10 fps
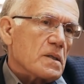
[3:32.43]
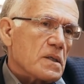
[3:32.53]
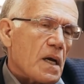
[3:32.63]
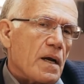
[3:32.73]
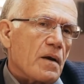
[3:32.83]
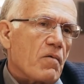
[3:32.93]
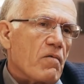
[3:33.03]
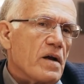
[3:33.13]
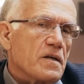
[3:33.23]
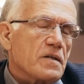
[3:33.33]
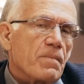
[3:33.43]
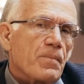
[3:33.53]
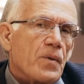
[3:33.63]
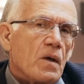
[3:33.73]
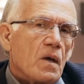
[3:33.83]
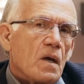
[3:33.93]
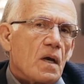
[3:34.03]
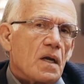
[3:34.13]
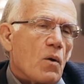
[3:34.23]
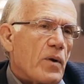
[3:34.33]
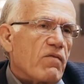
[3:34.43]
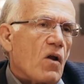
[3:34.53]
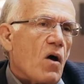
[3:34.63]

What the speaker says: say, in Greece. And yet we've